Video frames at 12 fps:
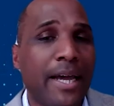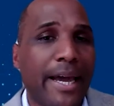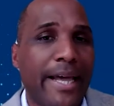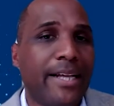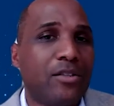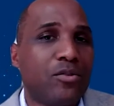
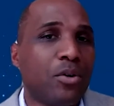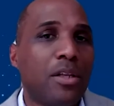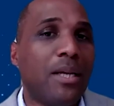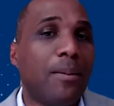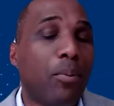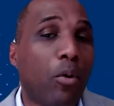And it's
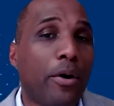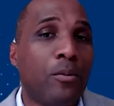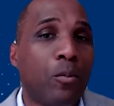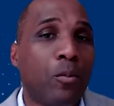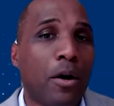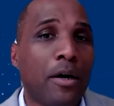really
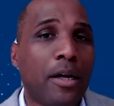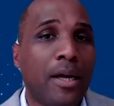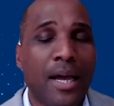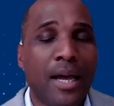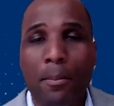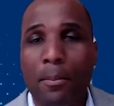important work.
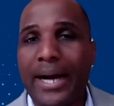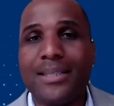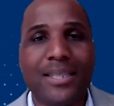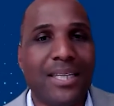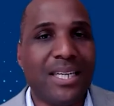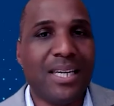My
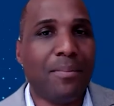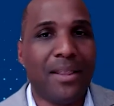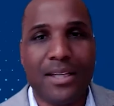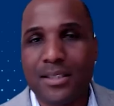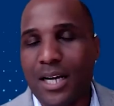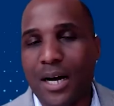team in
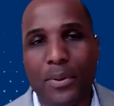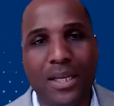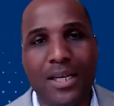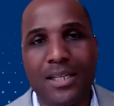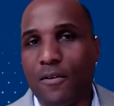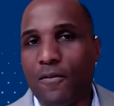this company
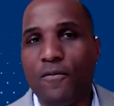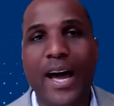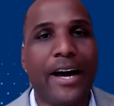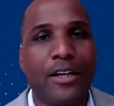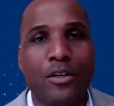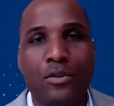is a
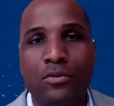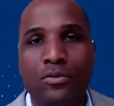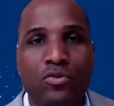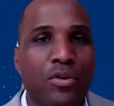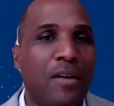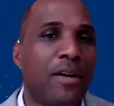
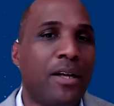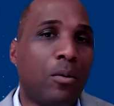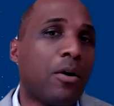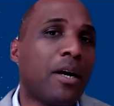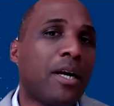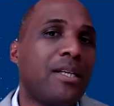value-driven
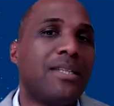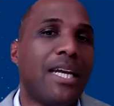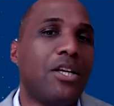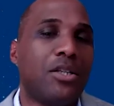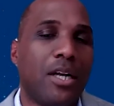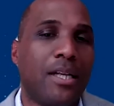
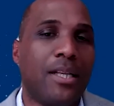organization,